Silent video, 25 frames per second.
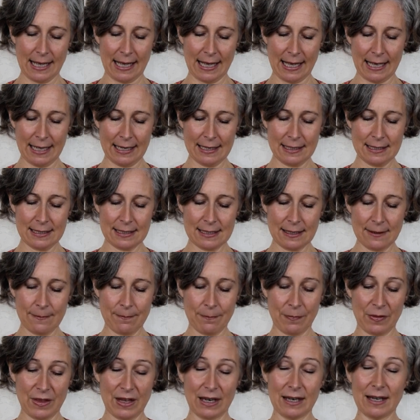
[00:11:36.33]
And
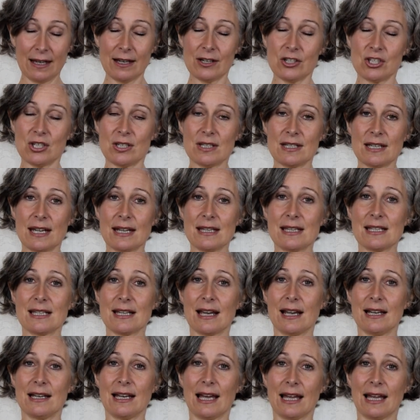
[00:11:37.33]
the large intestine